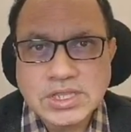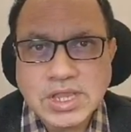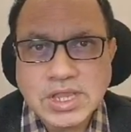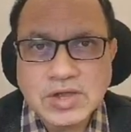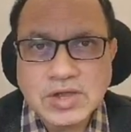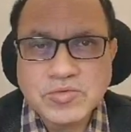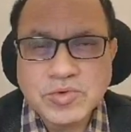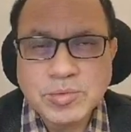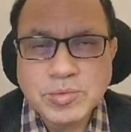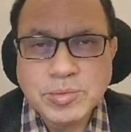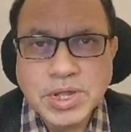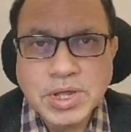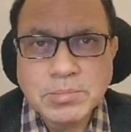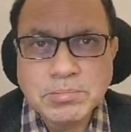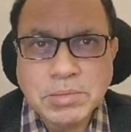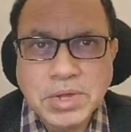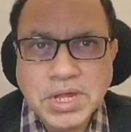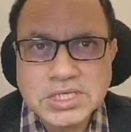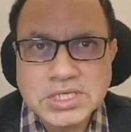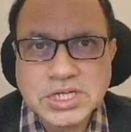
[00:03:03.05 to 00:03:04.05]
That would be a
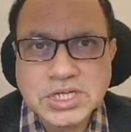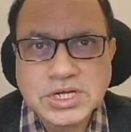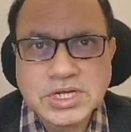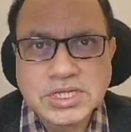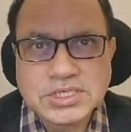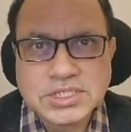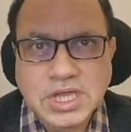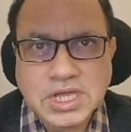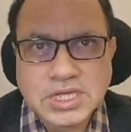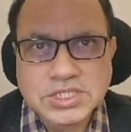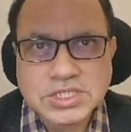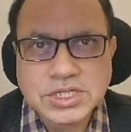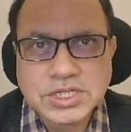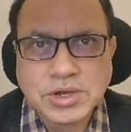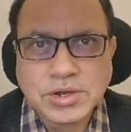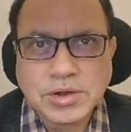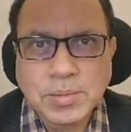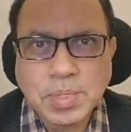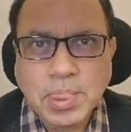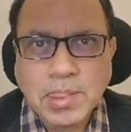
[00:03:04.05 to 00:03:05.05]
major disaster.